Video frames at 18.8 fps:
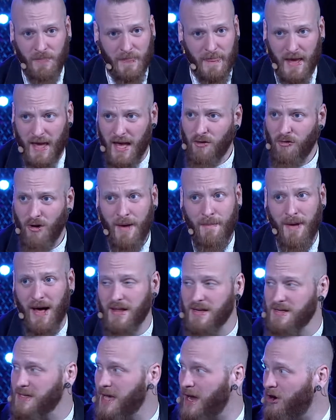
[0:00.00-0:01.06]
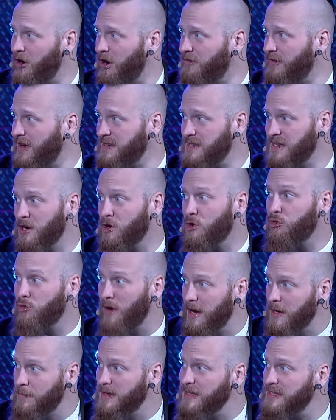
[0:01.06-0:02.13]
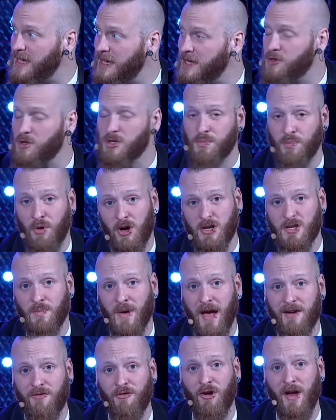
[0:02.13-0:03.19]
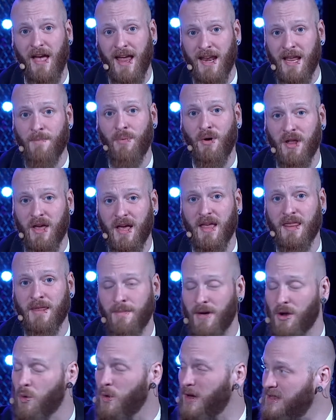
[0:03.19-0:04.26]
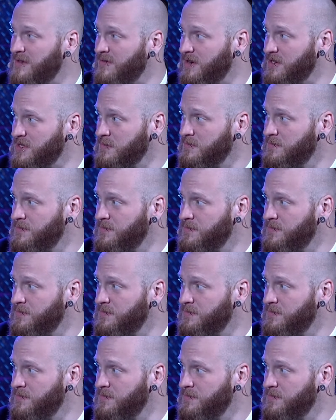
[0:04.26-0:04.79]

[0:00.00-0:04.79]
Ikram Aliskerov is an incredibly dangerous prospect for anybody in the middleweight division.